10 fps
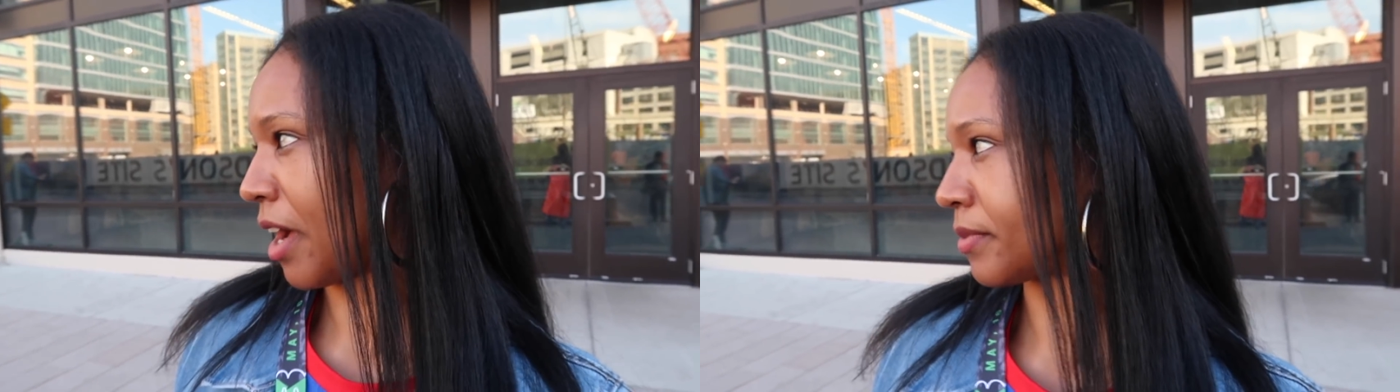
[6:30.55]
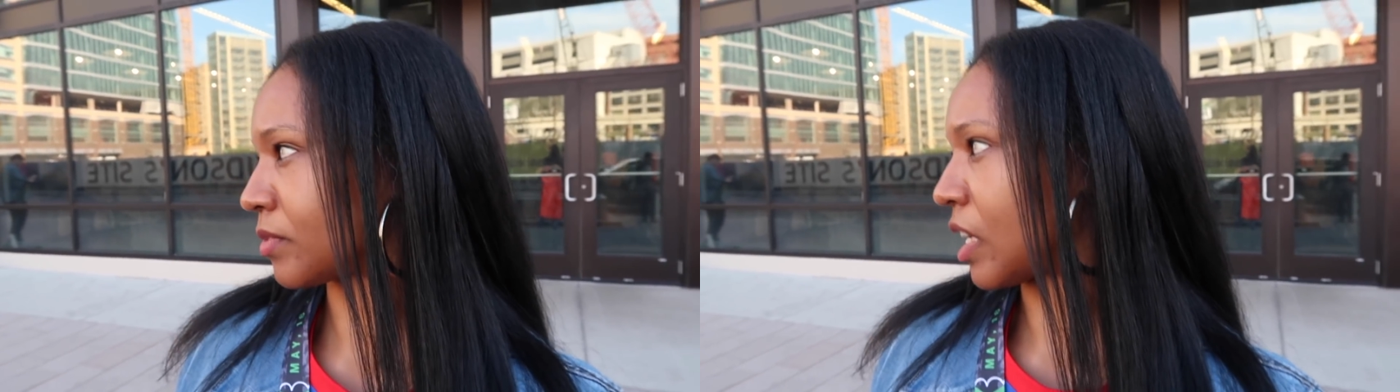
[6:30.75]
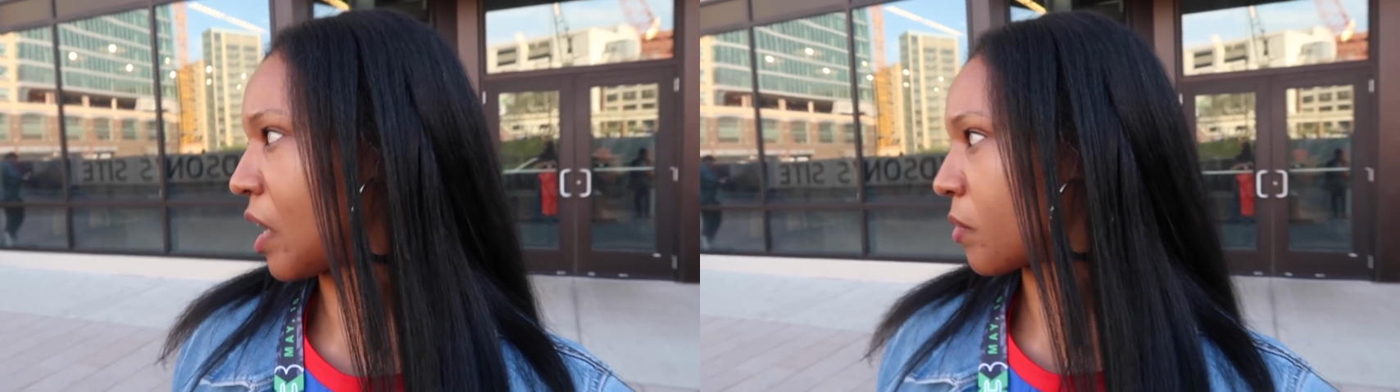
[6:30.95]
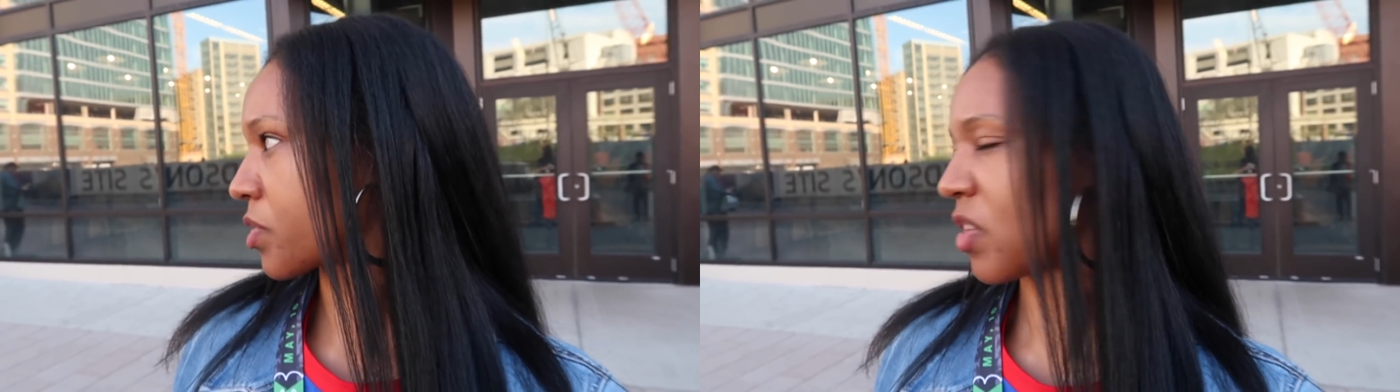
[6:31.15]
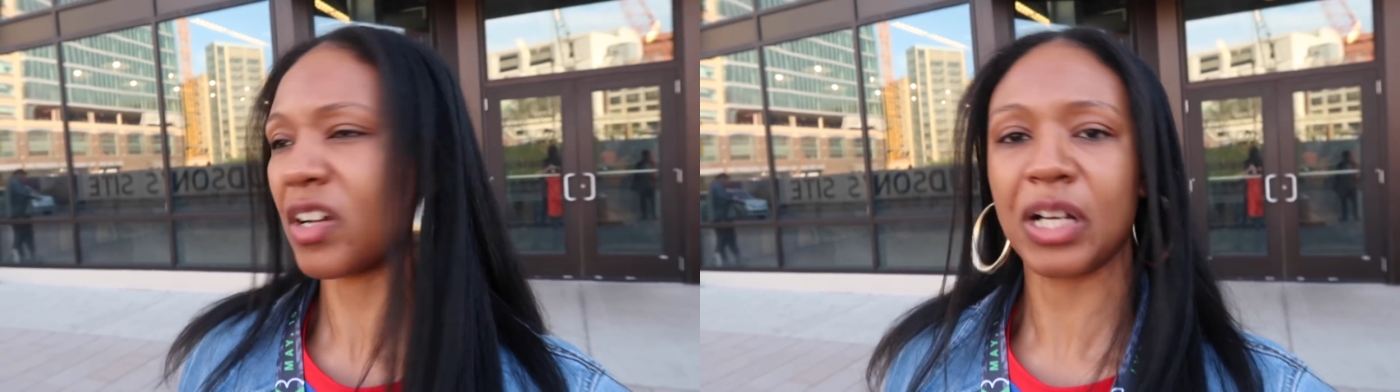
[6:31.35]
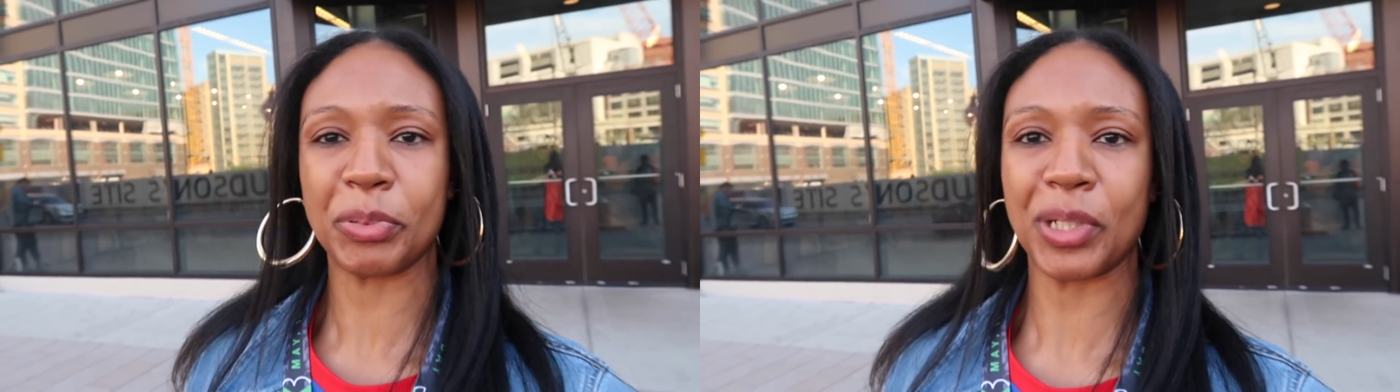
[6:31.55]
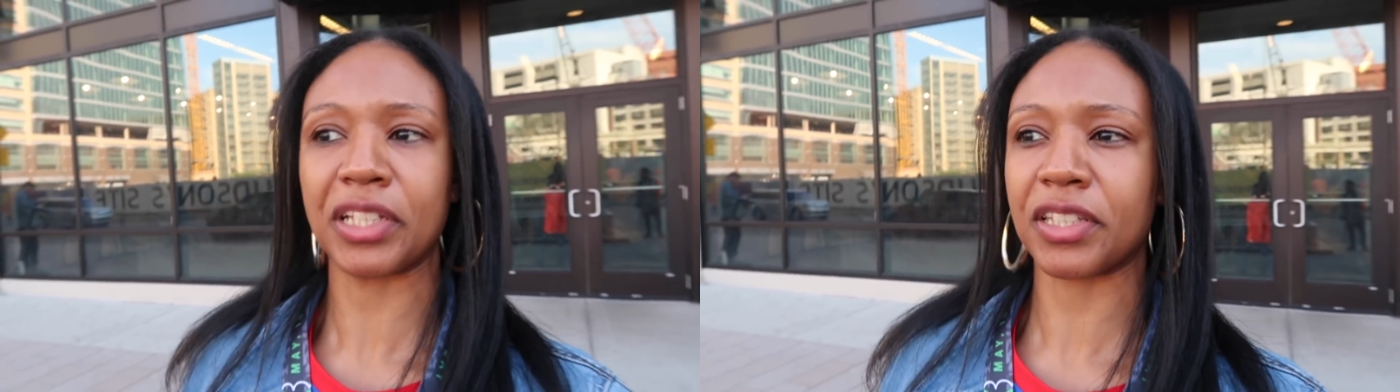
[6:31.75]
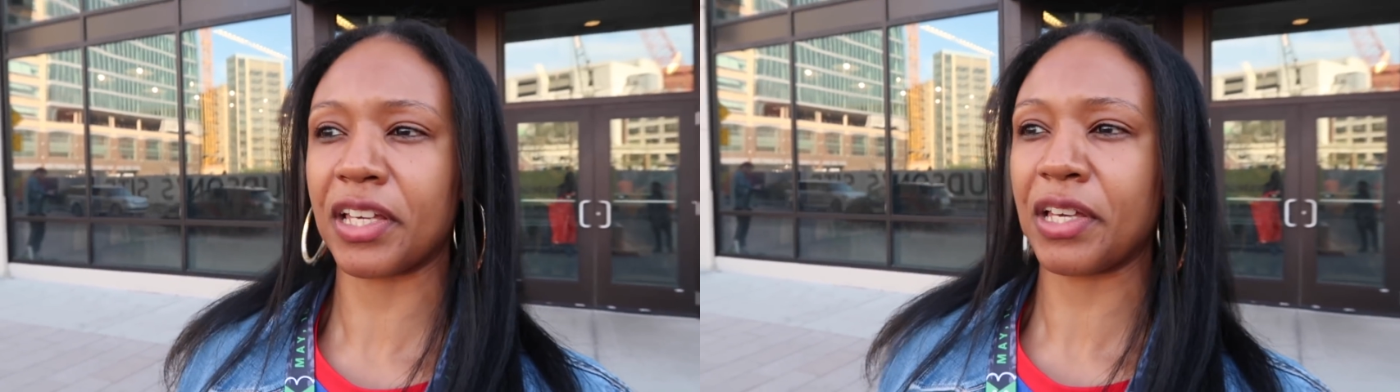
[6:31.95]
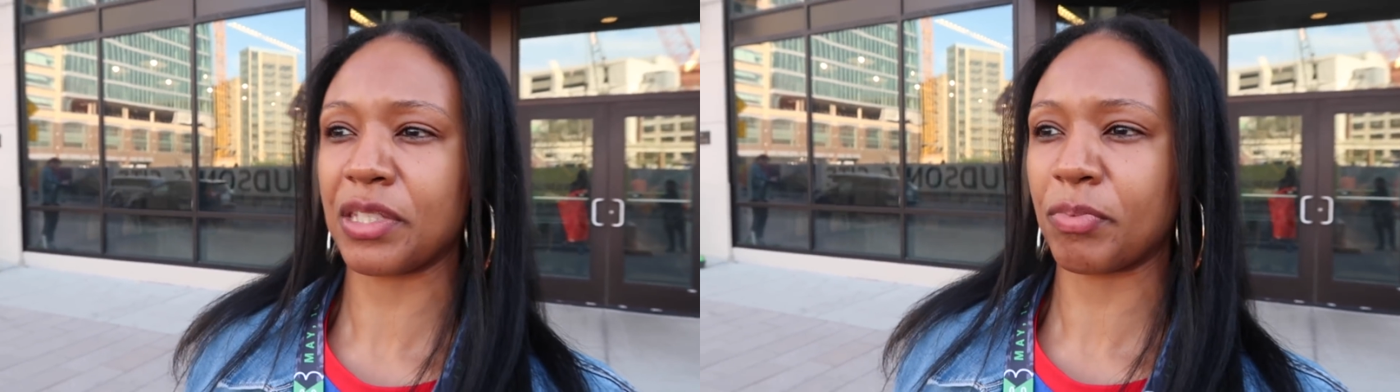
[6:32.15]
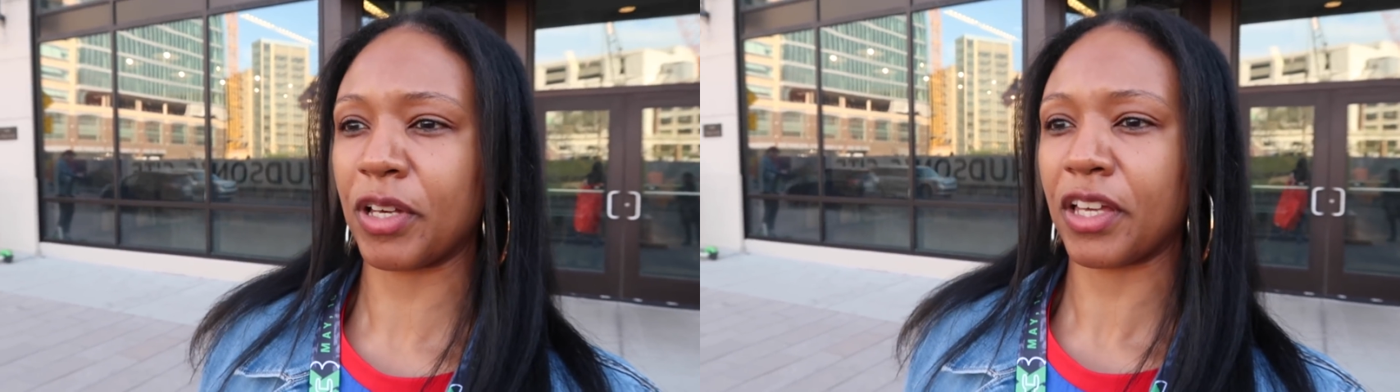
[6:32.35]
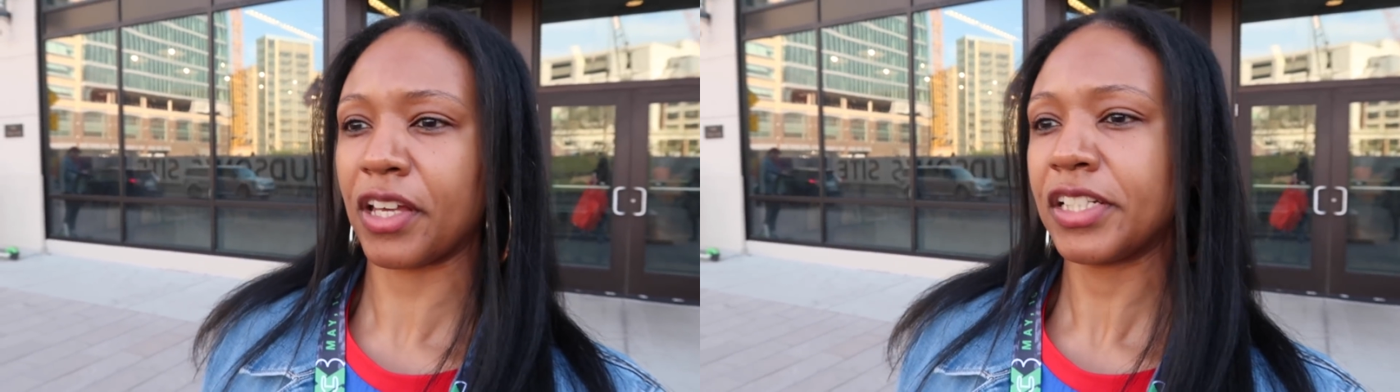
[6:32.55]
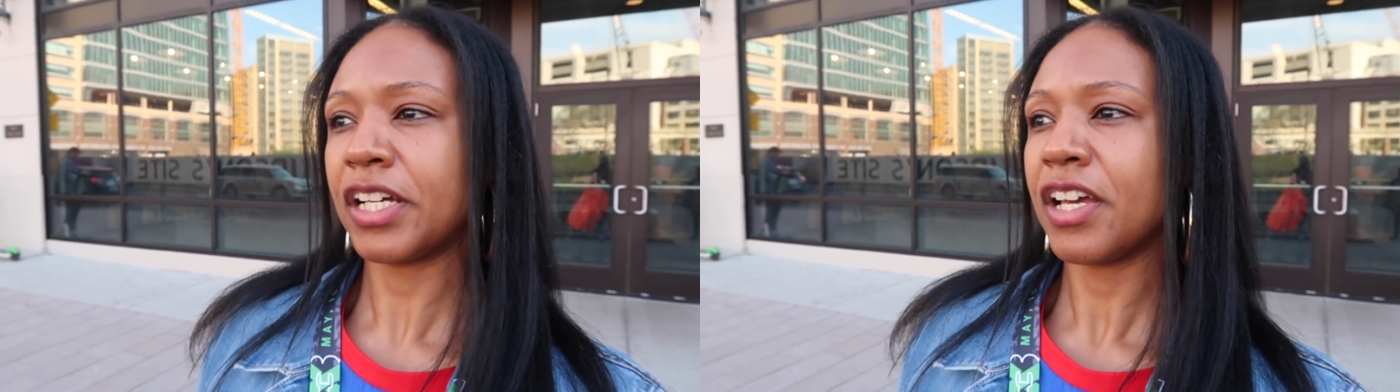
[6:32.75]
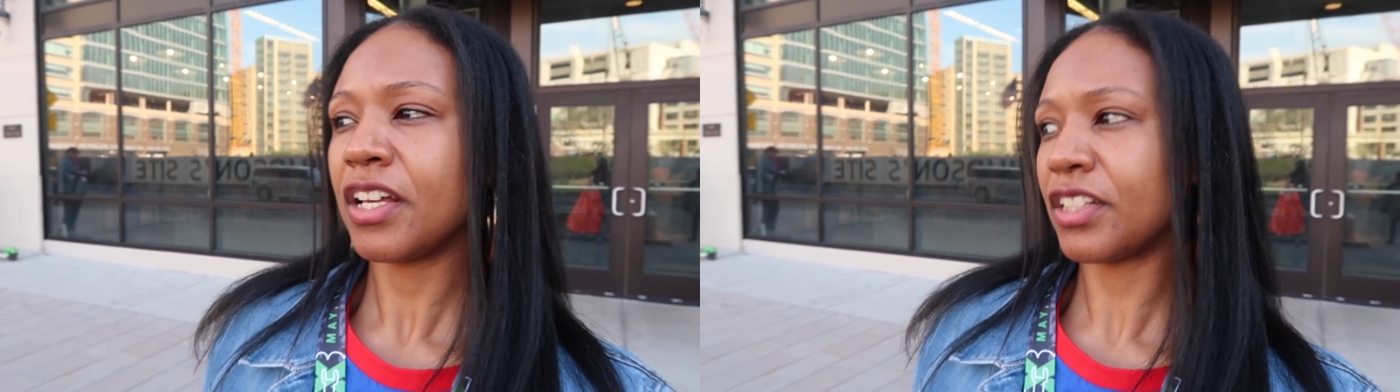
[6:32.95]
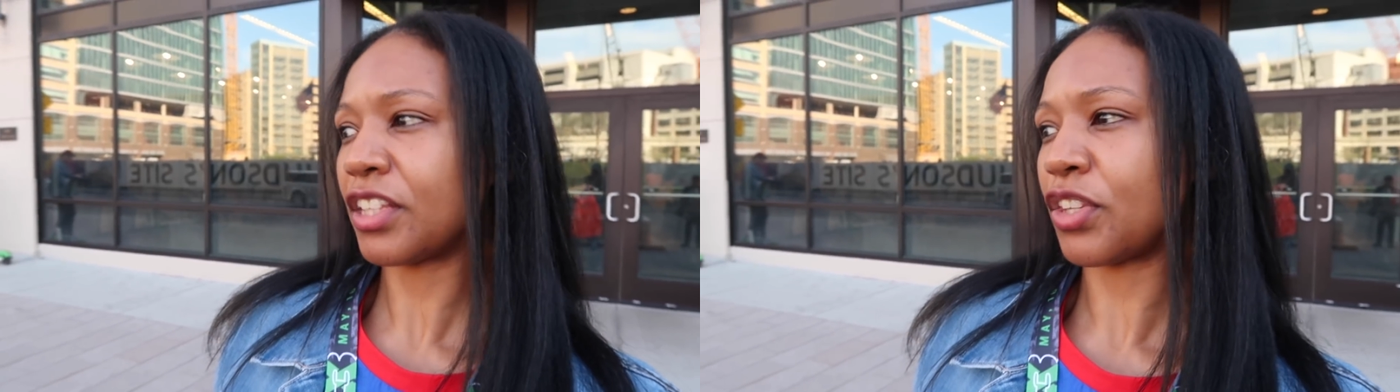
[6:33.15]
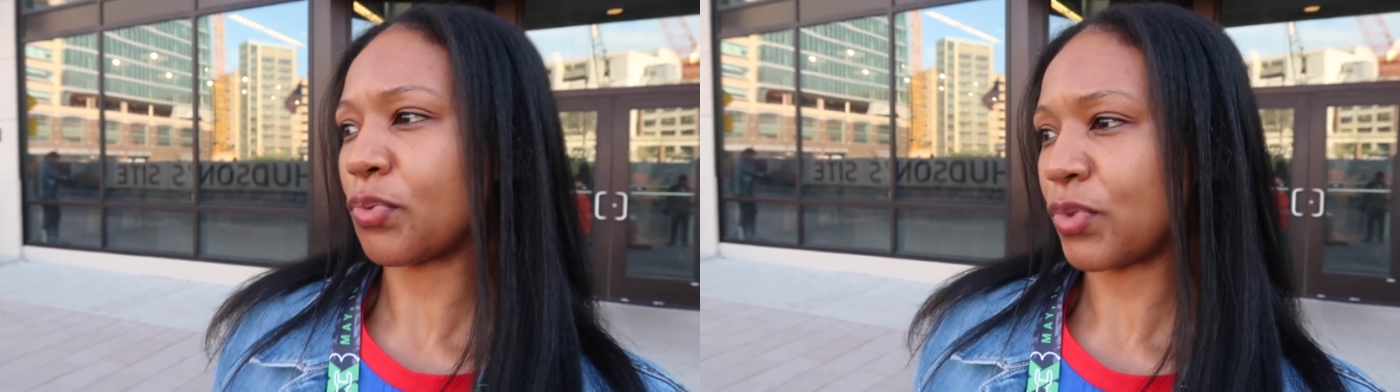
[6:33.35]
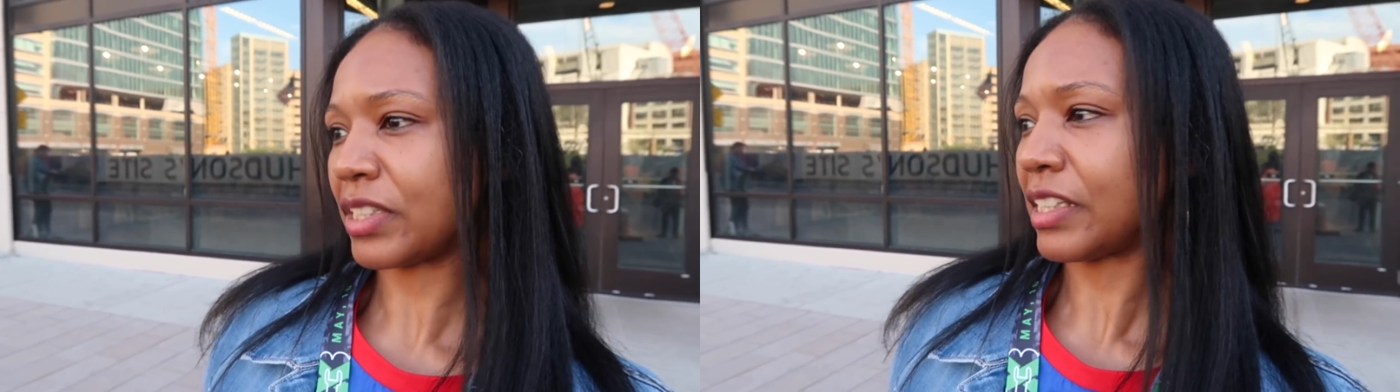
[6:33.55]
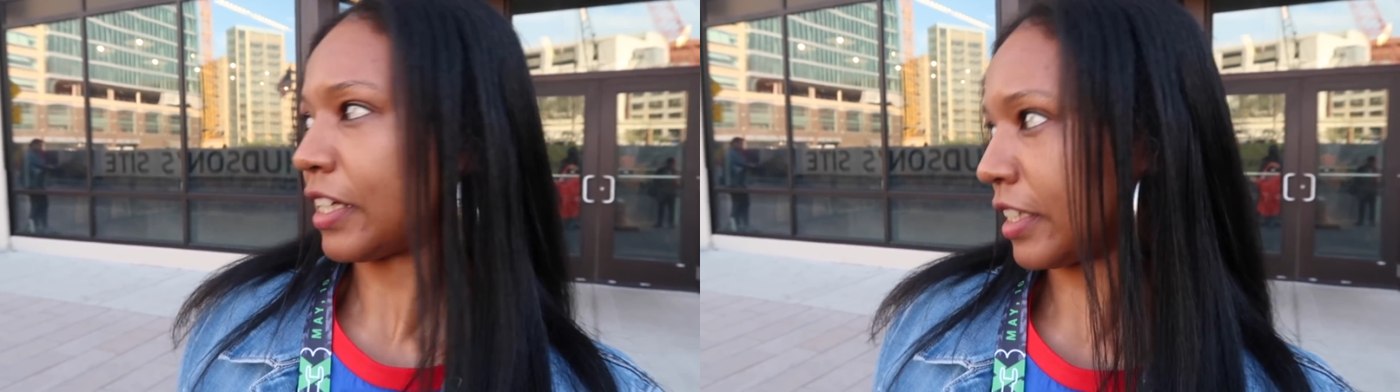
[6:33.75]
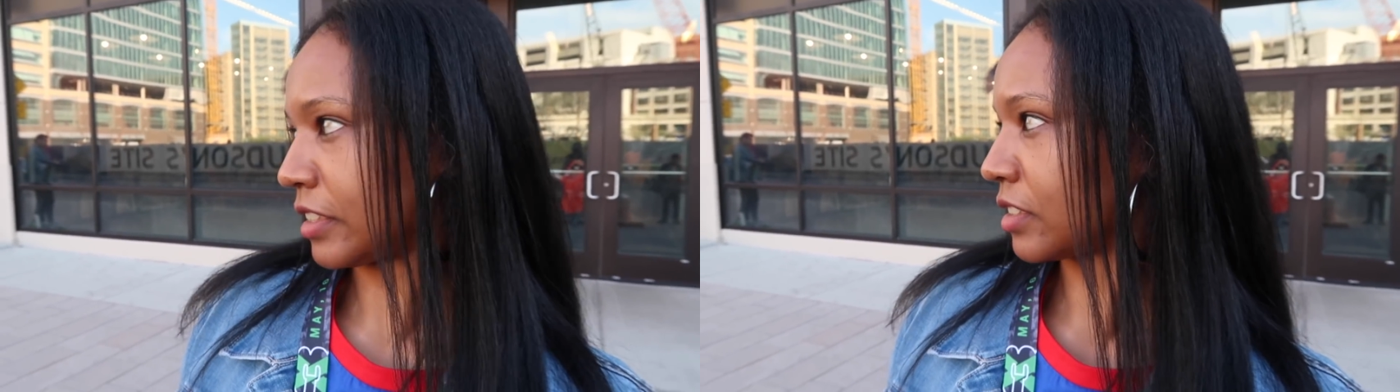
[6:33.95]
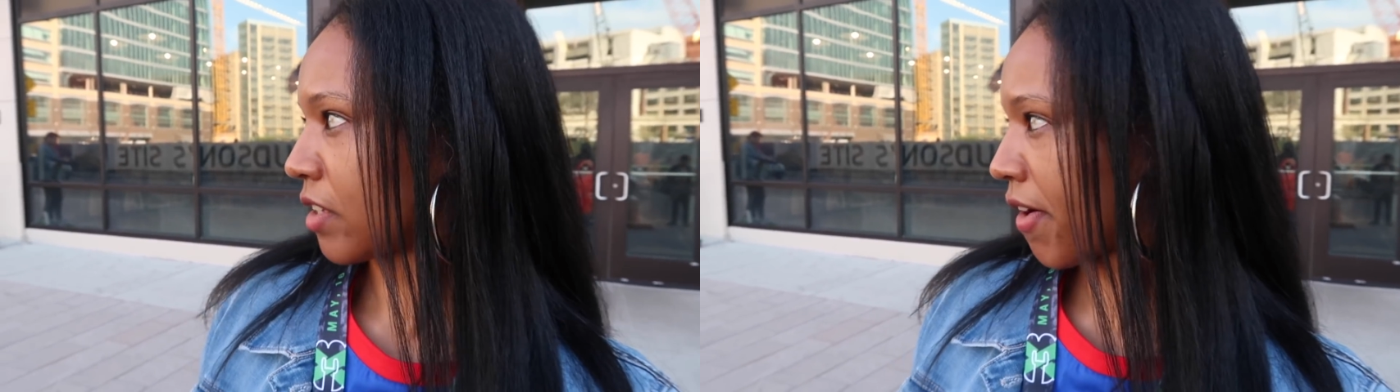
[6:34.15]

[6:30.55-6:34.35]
Um, we saw a couple other things, but nothing really